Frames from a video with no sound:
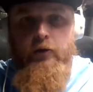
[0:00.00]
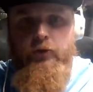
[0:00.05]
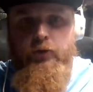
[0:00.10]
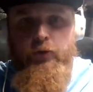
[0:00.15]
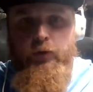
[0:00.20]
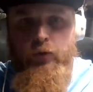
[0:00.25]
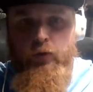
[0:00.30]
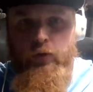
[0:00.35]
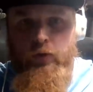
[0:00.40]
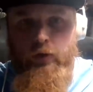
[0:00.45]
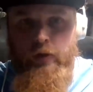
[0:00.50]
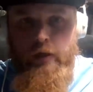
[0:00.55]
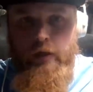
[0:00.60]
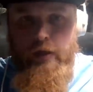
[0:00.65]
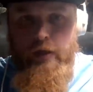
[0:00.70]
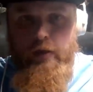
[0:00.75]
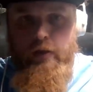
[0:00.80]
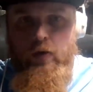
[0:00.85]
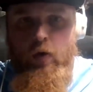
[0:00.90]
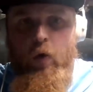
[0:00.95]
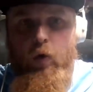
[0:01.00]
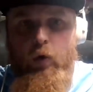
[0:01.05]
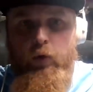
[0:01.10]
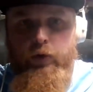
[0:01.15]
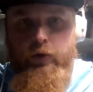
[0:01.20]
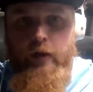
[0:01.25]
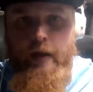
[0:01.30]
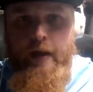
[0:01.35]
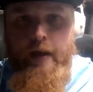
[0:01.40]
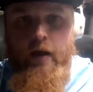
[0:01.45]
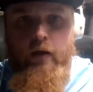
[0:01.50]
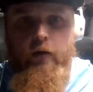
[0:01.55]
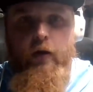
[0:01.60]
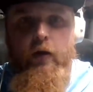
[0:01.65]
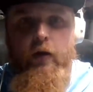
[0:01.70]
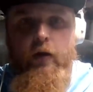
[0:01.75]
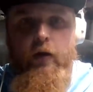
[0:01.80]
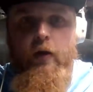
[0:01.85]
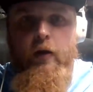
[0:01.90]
to the old town.